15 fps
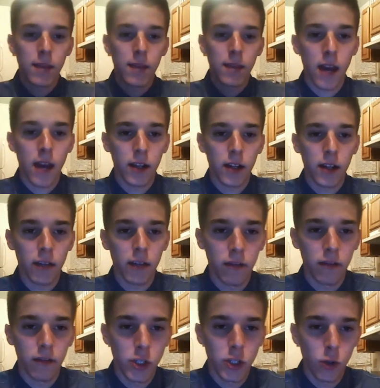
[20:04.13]
down and give you
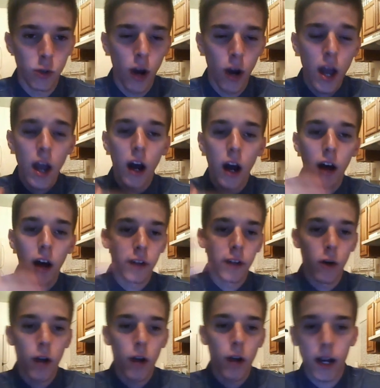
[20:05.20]
a visual of,
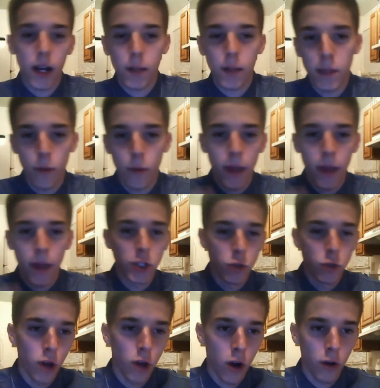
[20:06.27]
kind of the people that
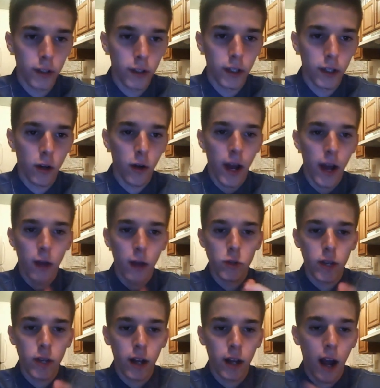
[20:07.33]
you know and, how
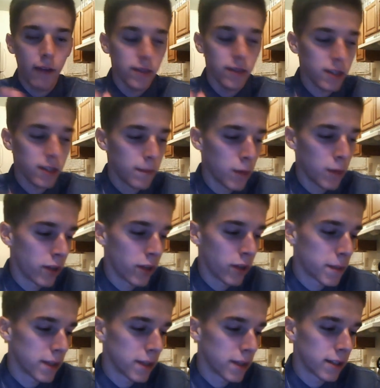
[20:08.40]
you can obviously build
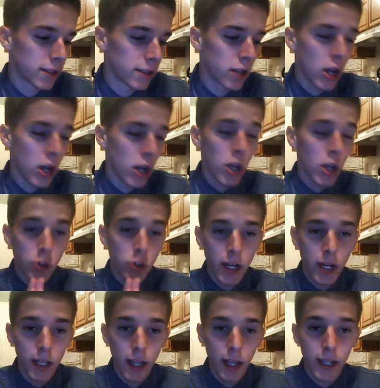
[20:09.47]
this business.
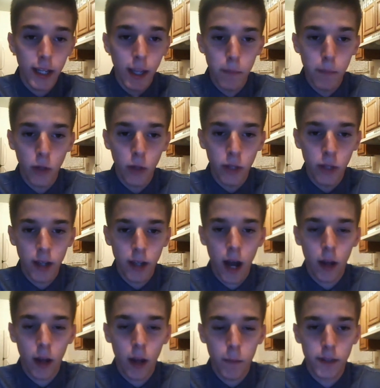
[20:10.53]
Treat it like $1 million
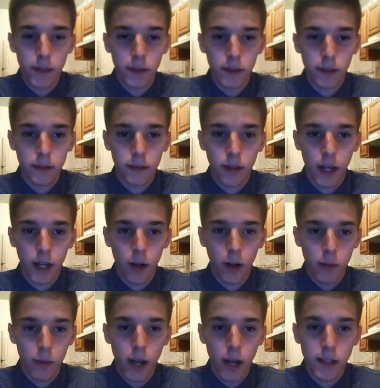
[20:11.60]
business. I know
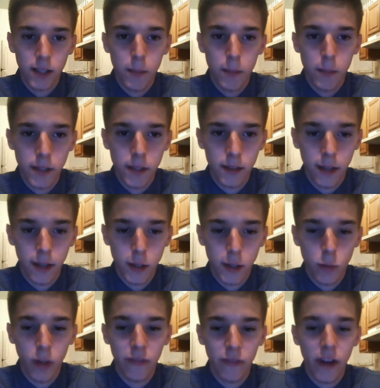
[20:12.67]
I've probably said business like
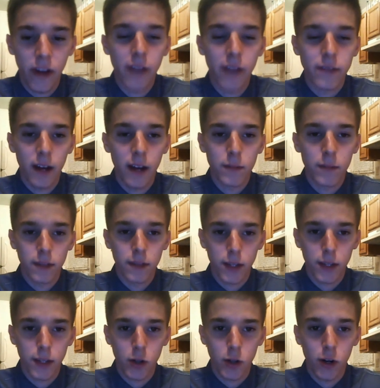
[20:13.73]
25 times since
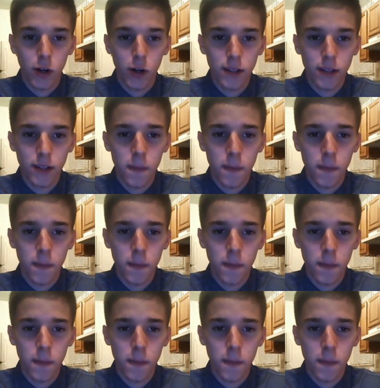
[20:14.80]
I started this,